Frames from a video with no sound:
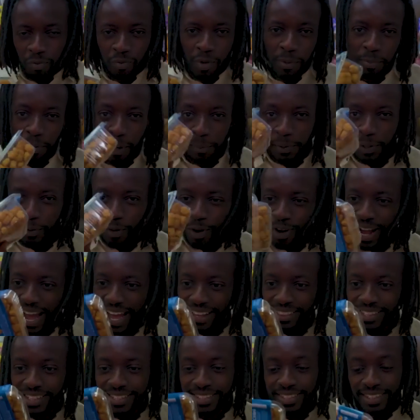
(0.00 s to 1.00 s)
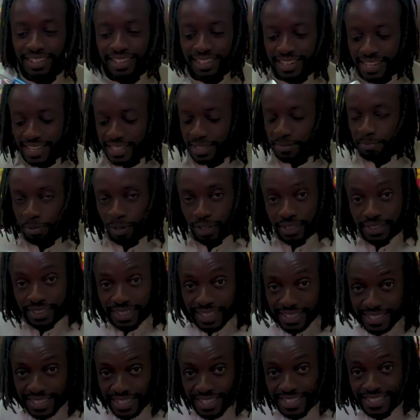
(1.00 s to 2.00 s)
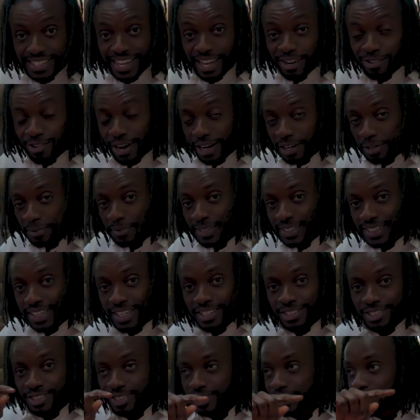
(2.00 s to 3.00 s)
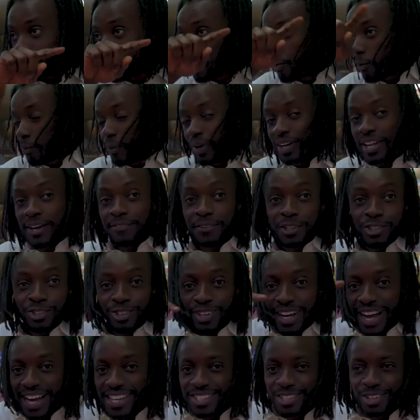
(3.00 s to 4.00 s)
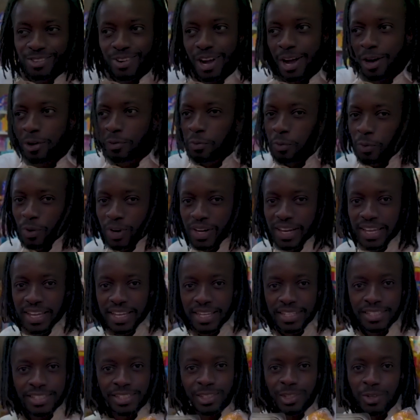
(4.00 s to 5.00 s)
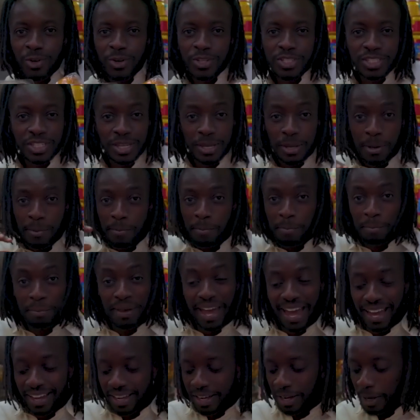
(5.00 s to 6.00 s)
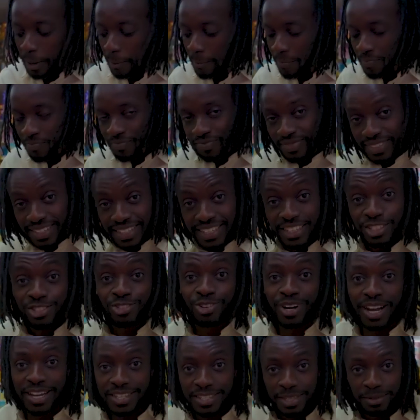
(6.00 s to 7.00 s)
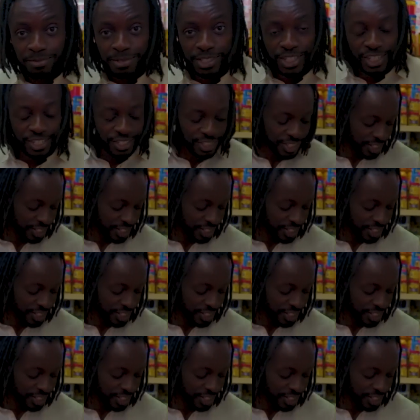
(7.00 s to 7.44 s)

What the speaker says: We probably won't add this to the list, but this is a recommendation. Whenever you guys are around Woolwich, Lewisham, Peckham, try some chin